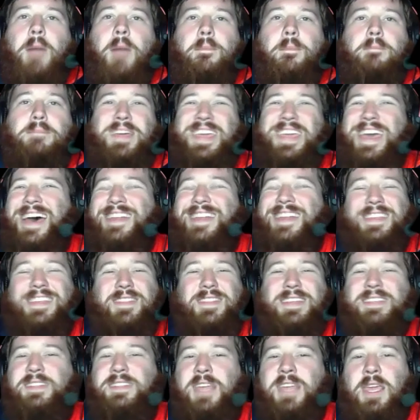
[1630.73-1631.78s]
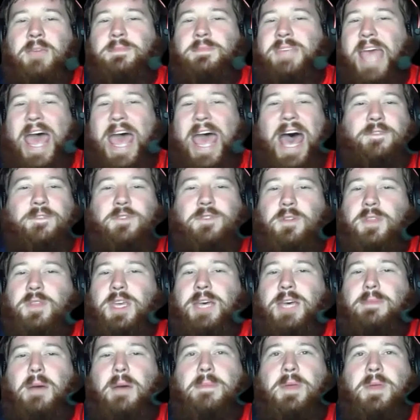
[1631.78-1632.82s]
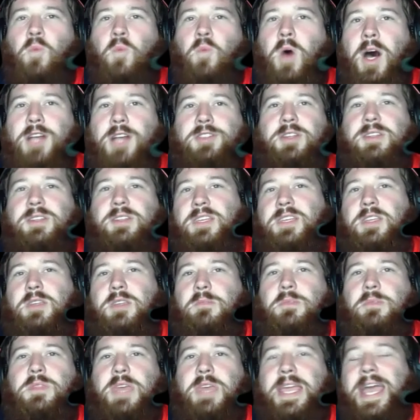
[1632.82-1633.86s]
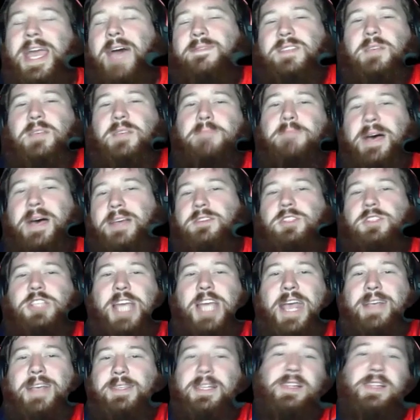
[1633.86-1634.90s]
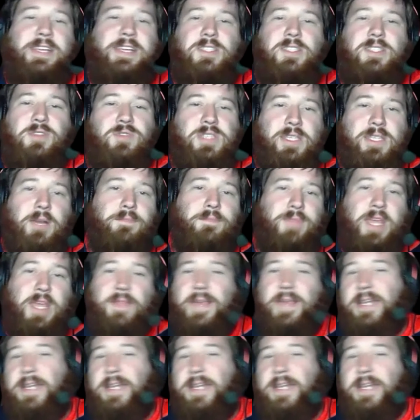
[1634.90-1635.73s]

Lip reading: But yeah, these teams after them, I mean, Washington, you would think, has the best chance to at least do something.